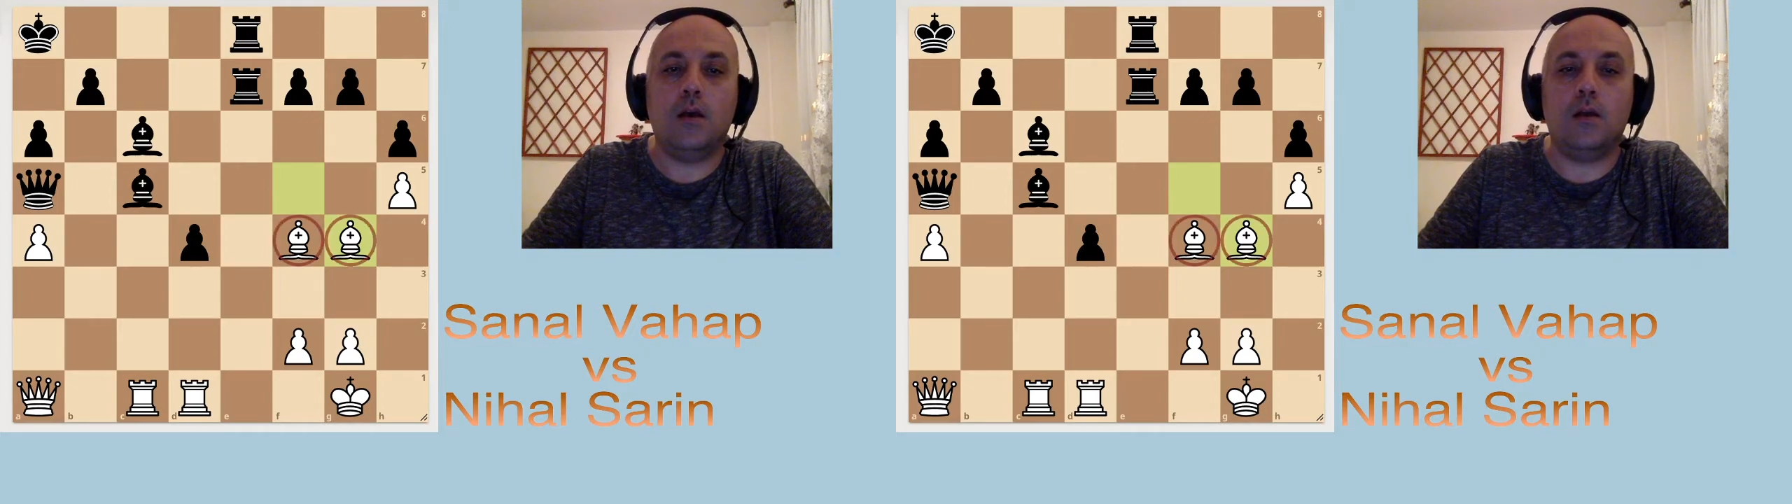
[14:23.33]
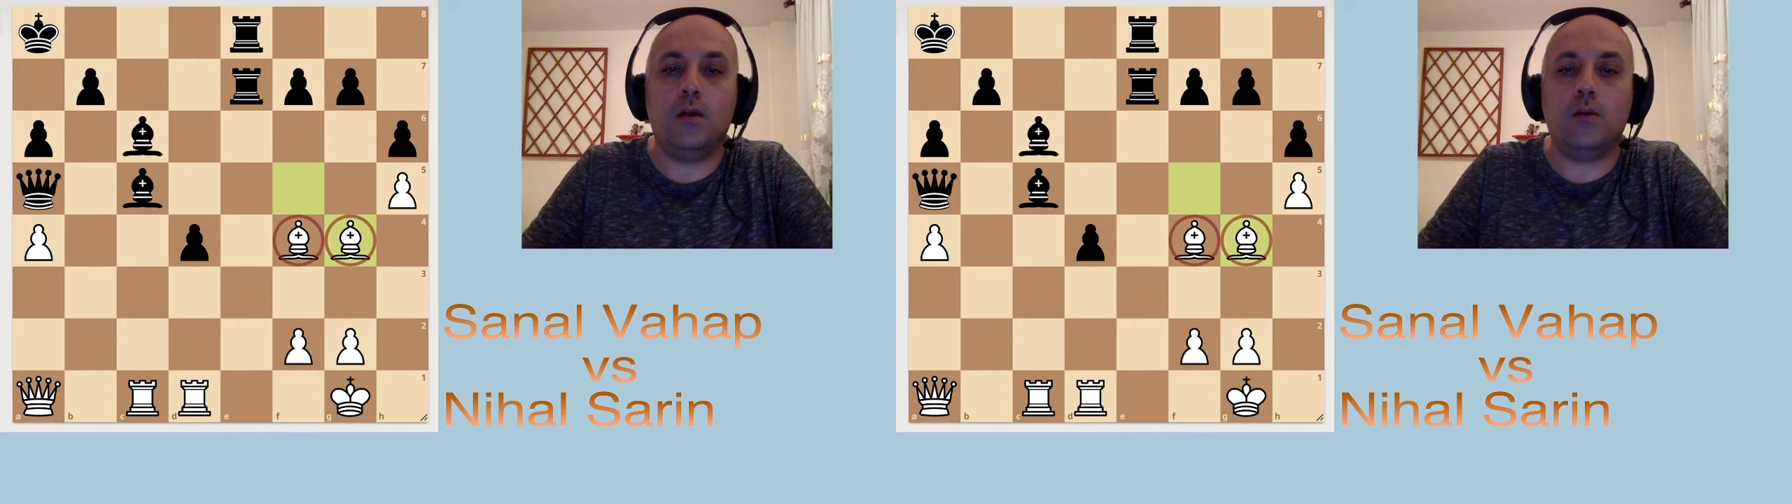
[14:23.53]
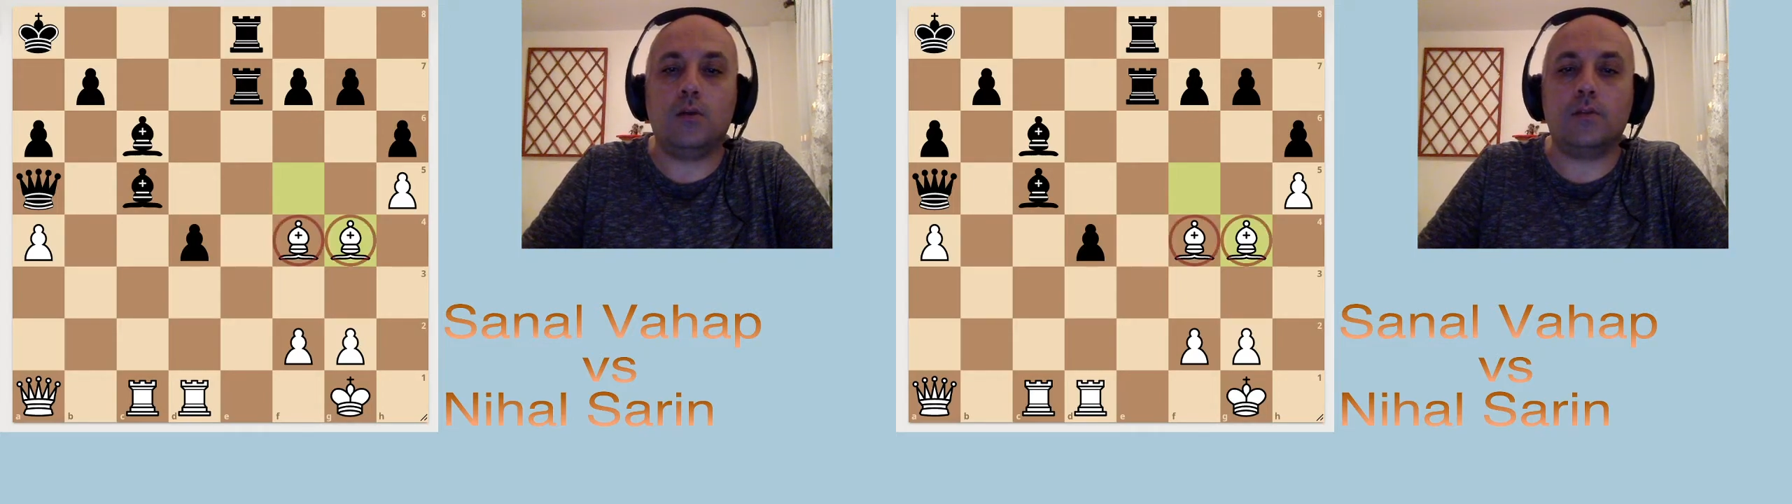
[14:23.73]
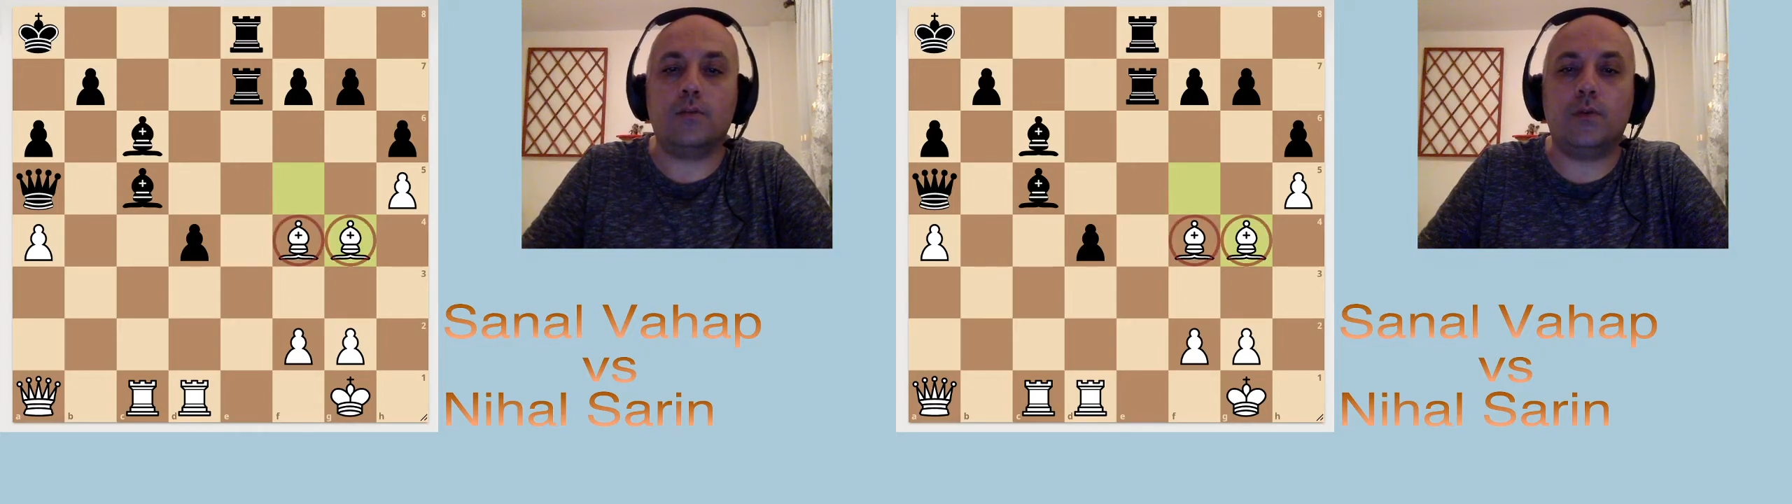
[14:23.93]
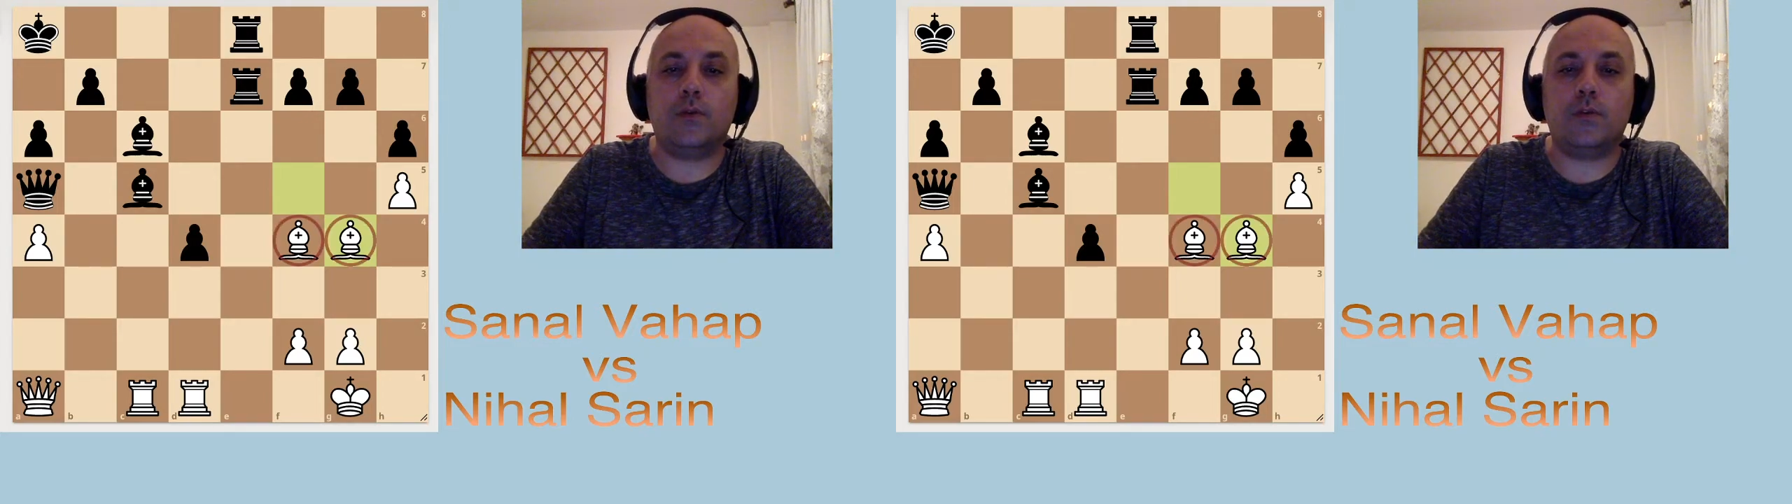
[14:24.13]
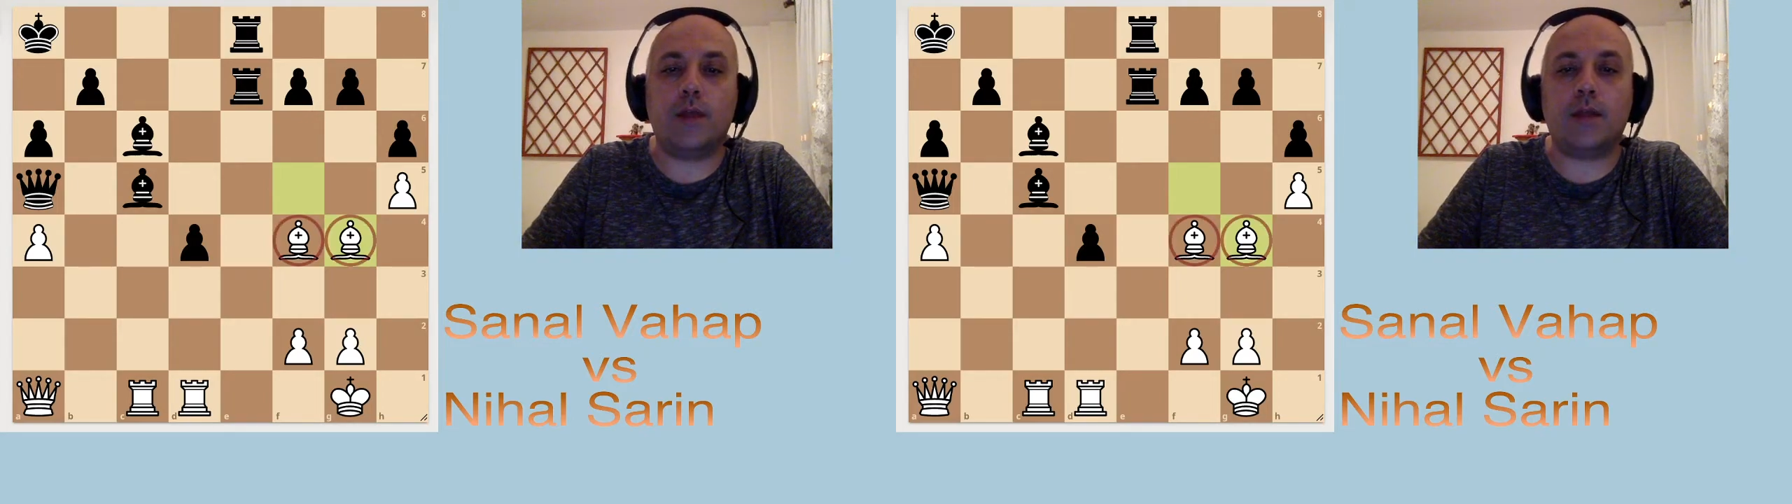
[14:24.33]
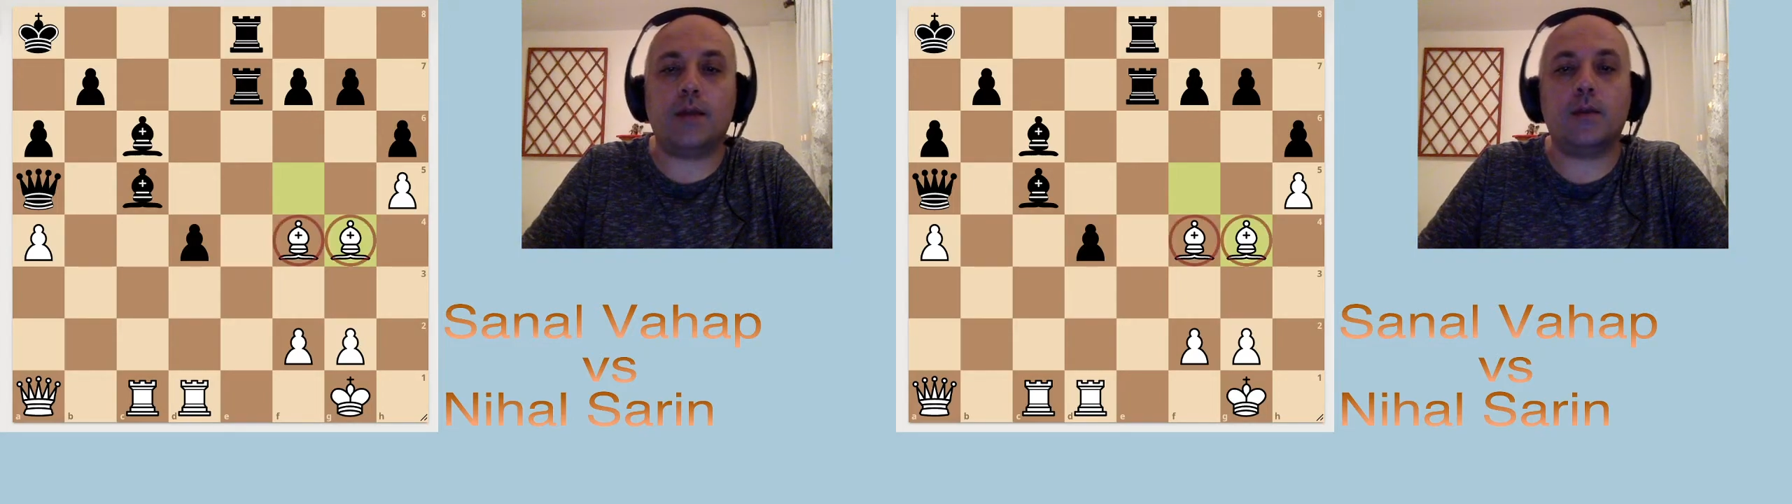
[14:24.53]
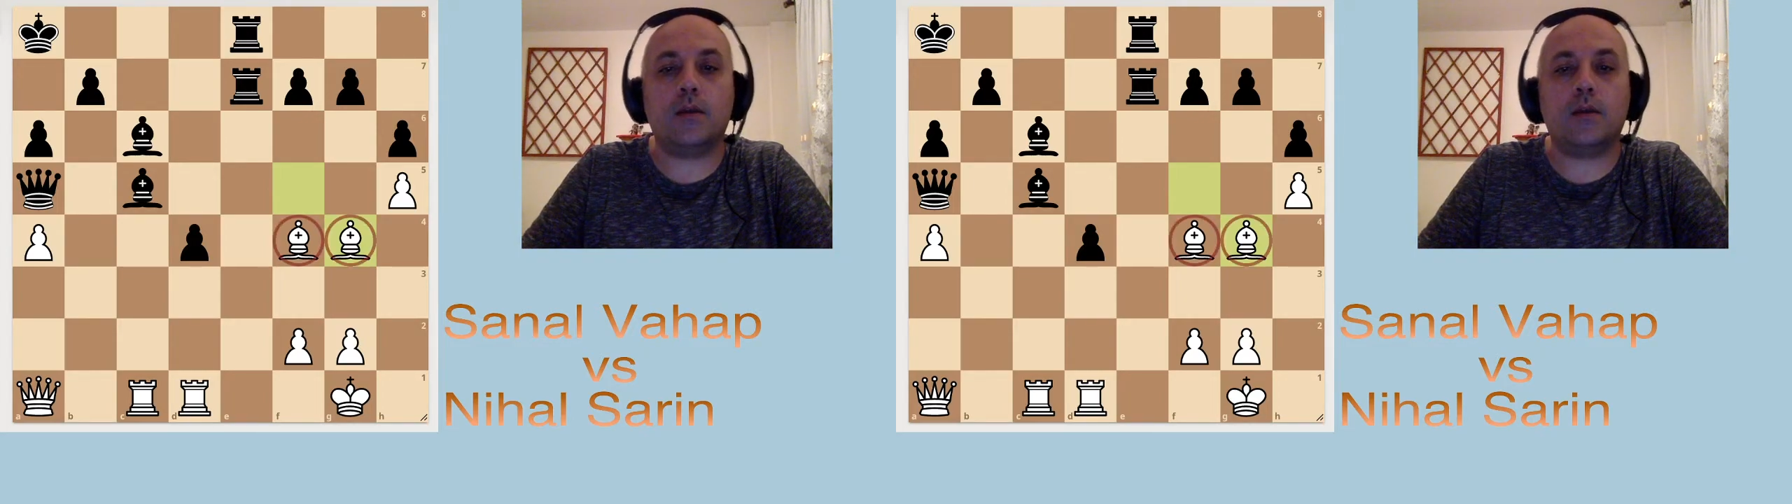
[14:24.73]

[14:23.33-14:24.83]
along the 4th rank,